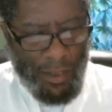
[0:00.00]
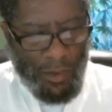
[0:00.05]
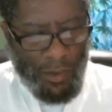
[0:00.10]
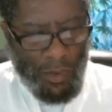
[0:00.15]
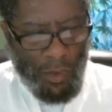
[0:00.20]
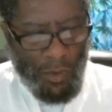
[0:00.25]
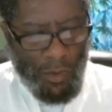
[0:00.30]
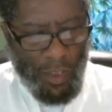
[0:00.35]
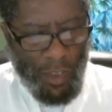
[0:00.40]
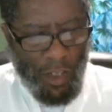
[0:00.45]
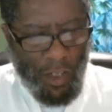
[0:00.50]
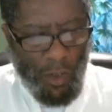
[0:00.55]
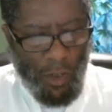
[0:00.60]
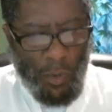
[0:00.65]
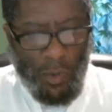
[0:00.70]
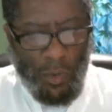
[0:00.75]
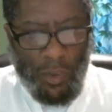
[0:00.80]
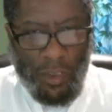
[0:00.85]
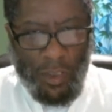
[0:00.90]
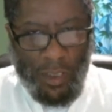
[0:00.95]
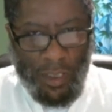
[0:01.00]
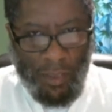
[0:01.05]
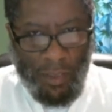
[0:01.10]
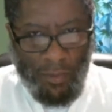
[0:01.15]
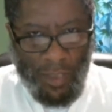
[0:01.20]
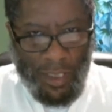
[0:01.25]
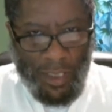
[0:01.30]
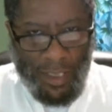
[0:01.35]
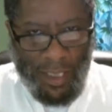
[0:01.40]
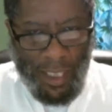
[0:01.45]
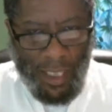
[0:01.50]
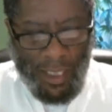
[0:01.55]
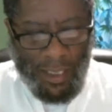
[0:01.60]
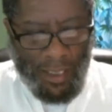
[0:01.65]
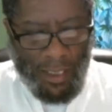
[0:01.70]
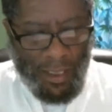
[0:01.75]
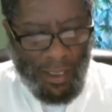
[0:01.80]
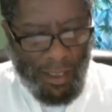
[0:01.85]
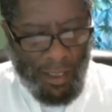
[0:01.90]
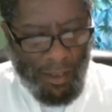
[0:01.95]
to the older
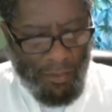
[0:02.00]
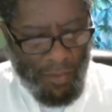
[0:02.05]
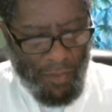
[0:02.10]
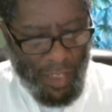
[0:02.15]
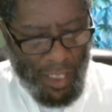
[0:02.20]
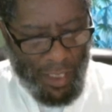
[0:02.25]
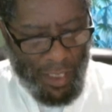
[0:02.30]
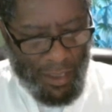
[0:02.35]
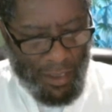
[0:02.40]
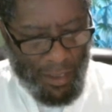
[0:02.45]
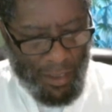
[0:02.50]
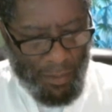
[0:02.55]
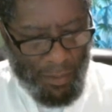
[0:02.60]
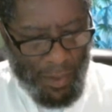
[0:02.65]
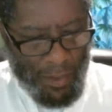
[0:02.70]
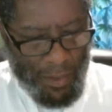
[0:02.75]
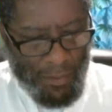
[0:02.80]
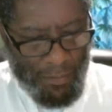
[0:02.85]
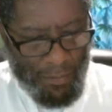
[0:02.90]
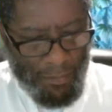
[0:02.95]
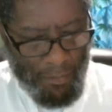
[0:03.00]
civilization of Egypt.